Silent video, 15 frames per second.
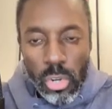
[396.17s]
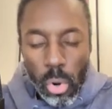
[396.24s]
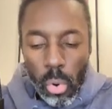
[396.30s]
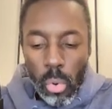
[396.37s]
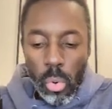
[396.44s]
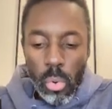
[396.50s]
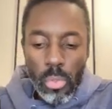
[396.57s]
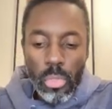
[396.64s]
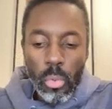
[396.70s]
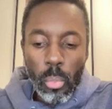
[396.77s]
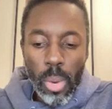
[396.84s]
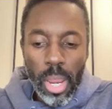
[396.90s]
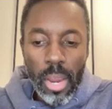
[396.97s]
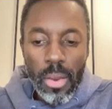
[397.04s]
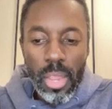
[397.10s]
or the
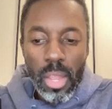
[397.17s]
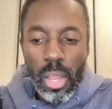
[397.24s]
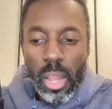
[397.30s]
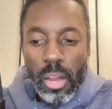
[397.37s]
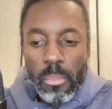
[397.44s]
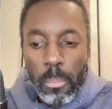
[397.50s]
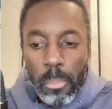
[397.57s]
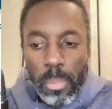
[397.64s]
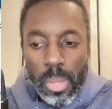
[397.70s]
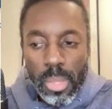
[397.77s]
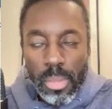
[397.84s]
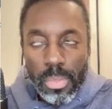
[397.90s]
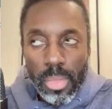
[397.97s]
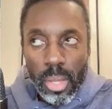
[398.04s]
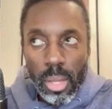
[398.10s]
area
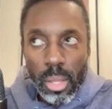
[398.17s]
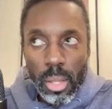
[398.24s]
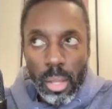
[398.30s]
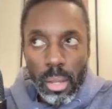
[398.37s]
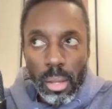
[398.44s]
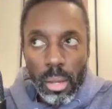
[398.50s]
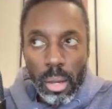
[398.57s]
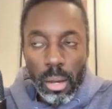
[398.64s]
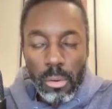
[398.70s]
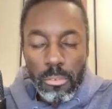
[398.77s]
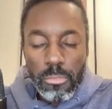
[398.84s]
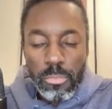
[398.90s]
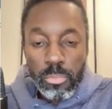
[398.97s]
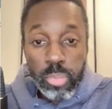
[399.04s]
of